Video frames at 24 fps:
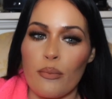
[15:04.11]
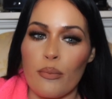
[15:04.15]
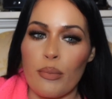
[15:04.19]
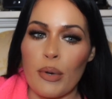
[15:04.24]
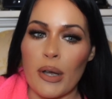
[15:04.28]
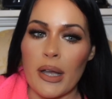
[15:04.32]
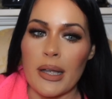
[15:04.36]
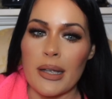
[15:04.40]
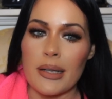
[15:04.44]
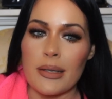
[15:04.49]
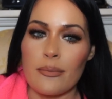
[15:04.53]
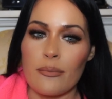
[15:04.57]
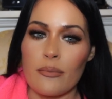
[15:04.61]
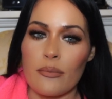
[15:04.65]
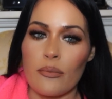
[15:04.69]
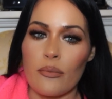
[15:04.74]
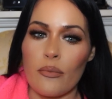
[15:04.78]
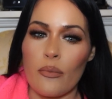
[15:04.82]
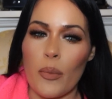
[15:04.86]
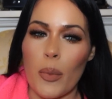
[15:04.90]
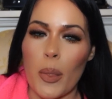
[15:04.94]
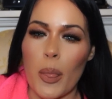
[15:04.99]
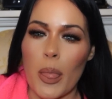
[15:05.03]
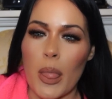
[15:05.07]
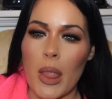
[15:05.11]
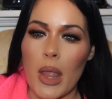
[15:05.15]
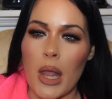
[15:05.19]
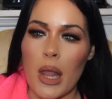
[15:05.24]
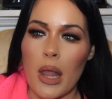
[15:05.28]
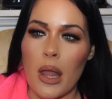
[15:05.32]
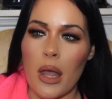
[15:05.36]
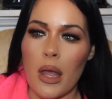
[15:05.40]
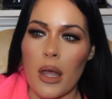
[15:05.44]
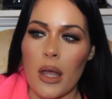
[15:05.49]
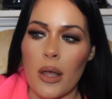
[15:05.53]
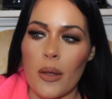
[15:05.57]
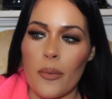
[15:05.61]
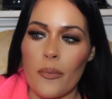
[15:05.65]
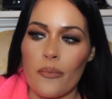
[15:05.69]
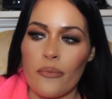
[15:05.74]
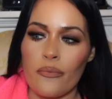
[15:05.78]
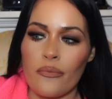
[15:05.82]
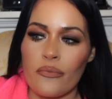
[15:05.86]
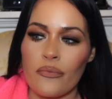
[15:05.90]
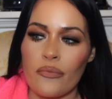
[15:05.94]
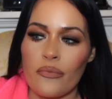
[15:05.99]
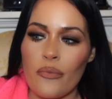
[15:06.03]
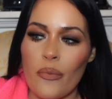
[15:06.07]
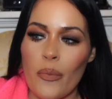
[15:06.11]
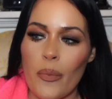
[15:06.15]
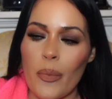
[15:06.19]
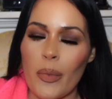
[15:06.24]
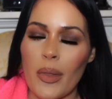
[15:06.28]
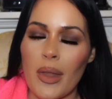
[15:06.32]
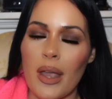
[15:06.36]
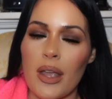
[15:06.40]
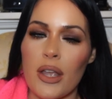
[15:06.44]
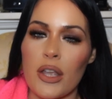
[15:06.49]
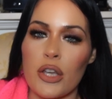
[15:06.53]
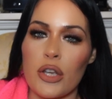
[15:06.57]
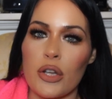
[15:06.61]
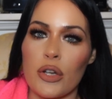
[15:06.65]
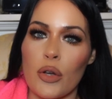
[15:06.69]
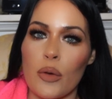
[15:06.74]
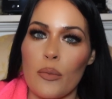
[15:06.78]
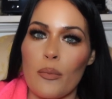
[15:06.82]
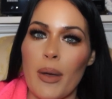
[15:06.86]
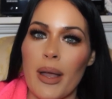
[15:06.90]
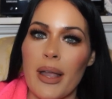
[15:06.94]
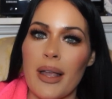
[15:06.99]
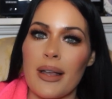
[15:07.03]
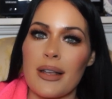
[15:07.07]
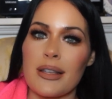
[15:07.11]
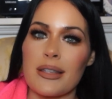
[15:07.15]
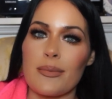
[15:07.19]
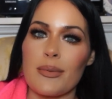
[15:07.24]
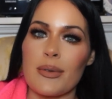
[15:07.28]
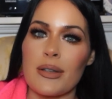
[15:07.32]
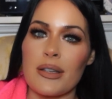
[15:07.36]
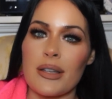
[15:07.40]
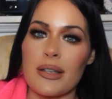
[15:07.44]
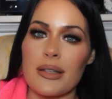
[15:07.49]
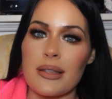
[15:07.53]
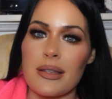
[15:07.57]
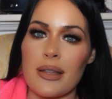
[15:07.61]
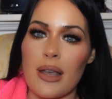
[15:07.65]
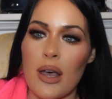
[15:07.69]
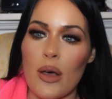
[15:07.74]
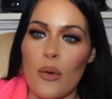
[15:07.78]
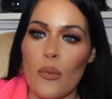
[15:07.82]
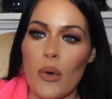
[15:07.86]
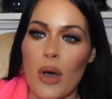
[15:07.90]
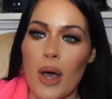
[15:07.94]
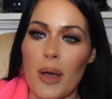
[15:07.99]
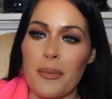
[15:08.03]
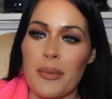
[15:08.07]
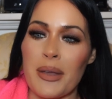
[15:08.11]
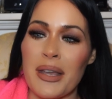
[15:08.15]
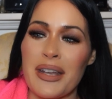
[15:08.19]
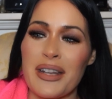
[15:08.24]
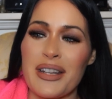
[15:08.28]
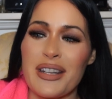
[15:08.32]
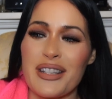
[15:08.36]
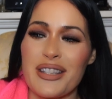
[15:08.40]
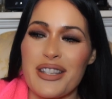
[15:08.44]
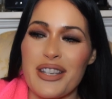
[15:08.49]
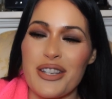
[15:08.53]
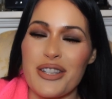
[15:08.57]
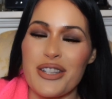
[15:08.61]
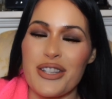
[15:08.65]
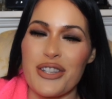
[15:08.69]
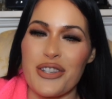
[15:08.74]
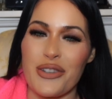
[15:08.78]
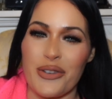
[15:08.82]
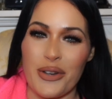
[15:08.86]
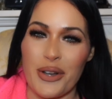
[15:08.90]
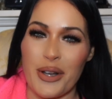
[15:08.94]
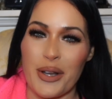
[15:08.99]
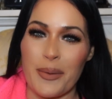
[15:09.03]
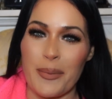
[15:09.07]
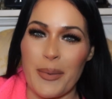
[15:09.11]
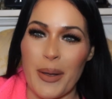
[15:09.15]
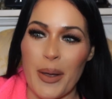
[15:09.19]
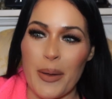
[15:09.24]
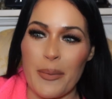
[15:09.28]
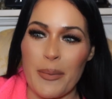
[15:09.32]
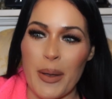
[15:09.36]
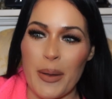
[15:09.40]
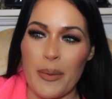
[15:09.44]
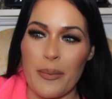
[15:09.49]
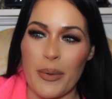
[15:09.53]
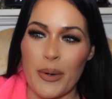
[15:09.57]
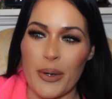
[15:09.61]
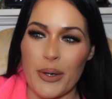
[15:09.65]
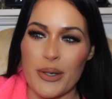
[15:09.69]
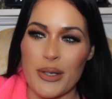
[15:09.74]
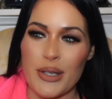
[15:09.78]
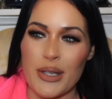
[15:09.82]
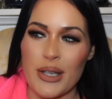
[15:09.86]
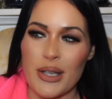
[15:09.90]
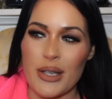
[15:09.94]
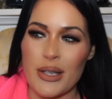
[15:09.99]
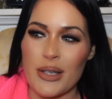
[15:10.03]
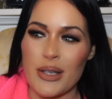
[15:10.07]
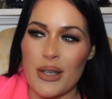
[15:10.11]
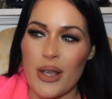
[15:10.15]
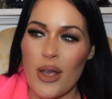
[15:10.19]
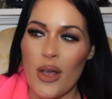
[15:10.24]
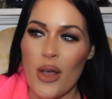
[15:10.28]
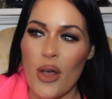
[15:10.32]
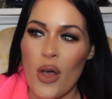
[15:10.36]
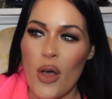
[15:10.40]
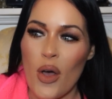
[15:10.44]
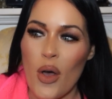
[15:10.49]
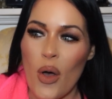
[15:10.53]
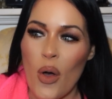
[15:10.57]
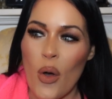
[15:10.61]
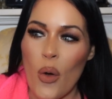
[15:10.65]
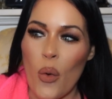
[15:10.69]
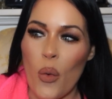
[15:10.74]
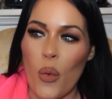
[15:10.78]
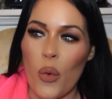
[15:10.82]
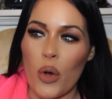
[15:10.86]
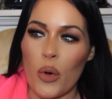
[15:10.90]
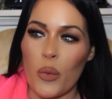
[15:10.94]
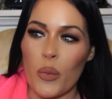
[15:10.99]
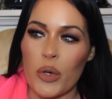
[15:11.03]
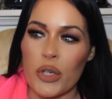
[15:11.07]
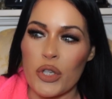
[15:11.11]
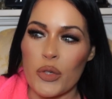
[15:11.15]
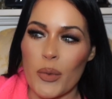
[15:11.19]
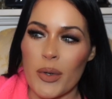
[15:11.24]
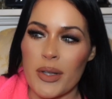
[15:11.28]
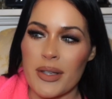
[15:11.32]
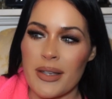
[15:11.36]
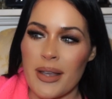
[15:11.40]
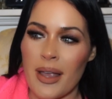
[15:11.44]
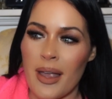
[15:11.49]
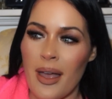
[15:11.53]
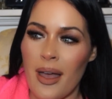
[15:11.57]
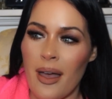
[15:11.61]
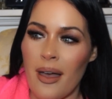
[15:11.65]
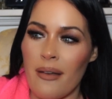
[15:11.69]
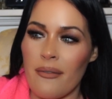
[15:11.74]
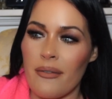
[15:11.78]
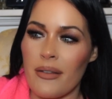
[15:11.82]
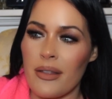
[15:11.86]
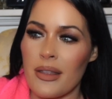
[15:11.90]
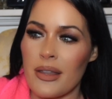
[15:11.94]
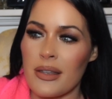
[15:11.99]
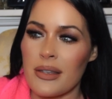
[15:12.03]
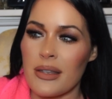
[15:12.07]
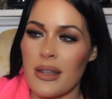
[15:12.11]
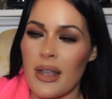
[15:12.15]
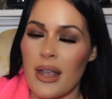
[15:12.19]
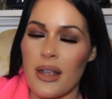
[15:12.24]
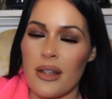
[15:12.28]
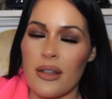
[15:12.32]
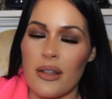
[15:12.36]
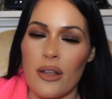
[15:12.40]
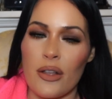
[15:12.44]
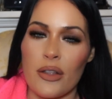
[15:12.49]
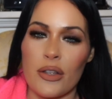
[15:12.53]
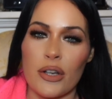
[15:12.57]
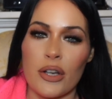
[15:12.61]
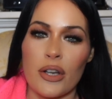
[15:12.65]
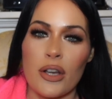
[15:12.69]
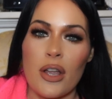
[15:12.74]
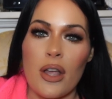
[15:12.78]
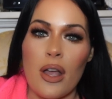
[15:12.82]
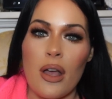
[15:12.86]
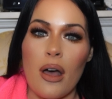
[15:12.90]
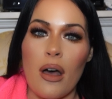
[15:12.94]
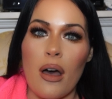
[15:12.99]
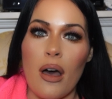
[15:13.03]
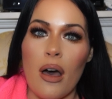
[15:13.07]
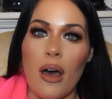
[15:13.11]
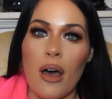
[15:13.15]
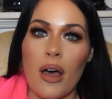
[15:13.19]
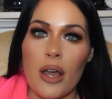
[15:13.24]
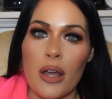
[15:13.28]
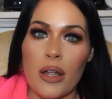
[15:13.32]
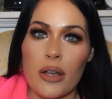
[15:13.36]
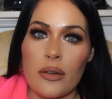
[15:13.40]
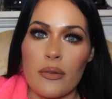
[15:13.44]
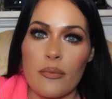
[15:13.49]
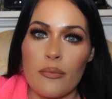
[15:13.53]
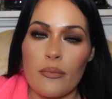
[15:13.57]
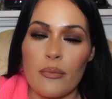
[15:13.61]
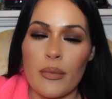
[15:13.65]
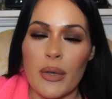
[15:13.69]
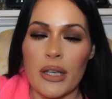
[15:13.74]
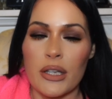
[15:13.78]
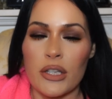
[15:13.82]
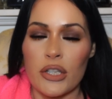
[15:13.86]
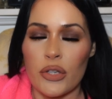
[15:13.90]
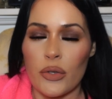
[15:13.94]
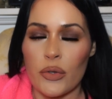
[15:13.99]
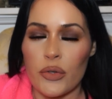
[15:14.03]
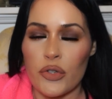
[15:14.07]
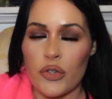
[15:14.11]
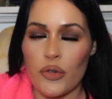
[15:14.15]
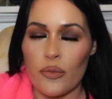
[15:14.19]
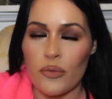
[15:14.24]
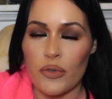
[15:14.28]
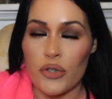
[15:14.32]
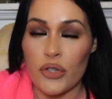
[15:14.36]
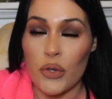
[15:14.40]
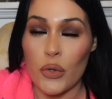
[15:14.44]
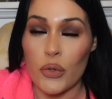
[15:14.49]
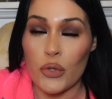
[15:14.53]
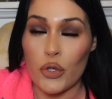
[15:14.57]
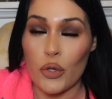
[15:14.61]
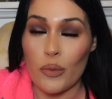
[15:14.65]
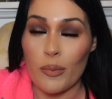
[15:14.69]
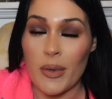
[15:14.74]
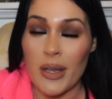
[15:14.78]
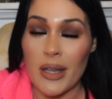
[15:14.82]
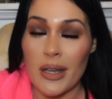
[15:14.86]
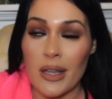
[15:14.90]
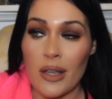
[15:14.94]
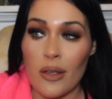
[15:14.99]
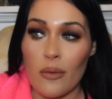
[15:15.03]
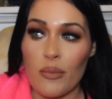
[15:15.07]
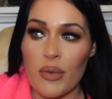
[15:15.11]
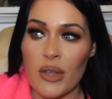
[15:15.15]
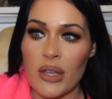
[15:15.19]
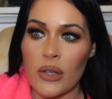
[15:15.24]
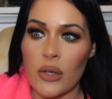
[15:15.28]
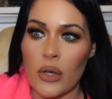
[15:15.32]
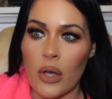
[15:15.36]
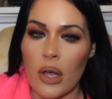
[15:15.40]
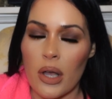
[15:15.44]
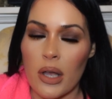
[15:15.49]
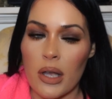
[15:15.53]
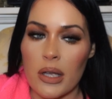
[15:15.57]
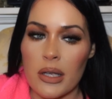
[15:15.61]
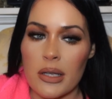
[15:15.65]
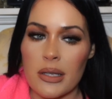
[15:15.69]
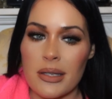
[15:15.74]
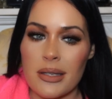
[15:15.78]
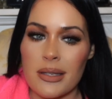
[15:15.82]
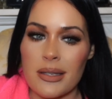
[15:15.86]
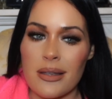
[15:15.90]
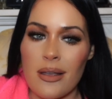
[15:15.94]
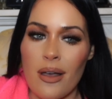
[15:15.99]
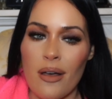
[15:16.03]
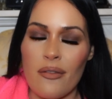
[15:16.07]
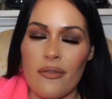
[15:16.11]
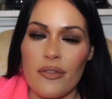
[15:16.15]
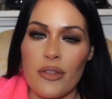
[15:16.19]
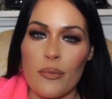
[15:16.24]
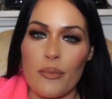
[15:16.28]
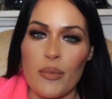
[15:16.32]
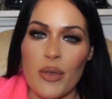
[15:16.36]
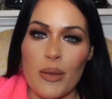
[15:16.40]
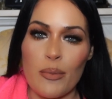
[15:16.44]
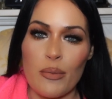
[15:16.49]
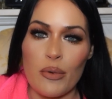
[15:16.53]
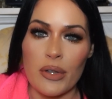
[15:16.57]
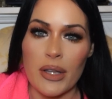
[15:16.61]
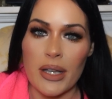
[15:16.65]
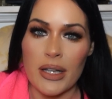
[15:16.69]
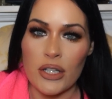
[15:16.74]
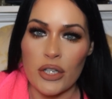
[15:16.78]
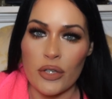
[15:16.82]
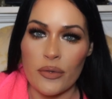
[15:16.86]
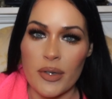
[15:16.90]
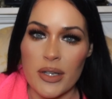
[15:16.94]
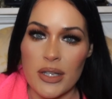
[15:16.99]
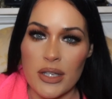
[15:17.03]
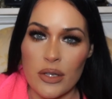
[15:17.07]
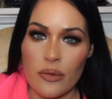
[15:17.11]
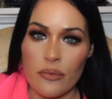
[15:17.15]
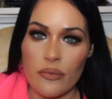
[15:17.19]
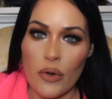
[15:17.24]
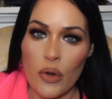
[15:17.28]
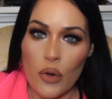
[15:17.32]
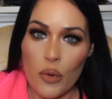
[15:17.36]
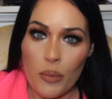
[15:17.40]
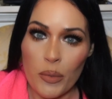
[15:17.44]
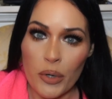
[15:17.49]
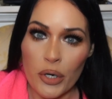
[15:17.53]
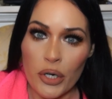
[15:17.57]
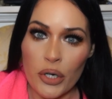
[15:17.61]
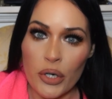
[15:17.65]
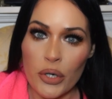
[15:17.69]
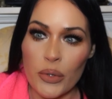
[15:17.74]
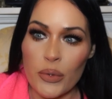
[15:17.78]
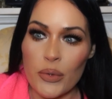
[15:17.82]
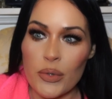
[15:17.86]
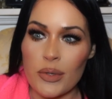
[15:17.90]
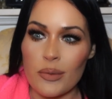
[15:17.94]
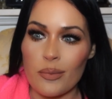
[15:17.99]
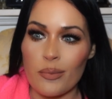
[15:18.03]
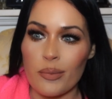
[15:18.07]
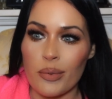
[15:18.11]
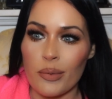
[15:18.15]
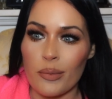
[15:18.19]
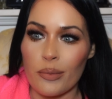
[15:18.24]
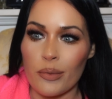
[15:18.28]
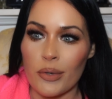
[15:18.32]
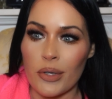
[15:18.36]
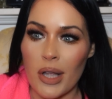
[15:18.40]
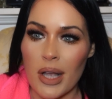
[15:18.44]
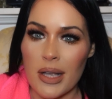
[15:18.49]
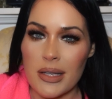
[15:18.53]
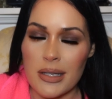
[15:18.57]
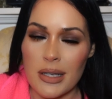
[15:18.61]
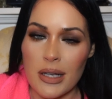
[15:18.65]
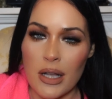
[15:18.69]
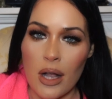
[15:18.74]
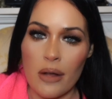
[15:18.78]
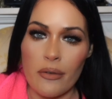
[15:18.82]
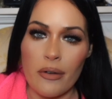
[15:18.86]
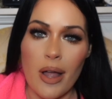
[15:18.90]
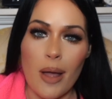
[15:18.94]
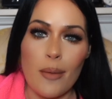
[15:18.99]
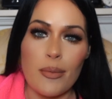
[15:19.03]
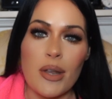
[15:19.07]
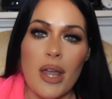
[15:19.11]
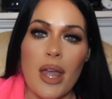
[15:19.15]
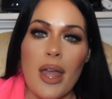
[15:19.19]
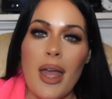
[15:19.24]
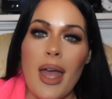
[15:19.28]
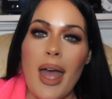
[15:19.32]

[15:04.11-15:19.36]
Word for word: But um, you know, my husband does not want me to talk about my purses or which ones I have and this, that, and other on my social media because of the people like Theresa Roemer whose closet got robbed.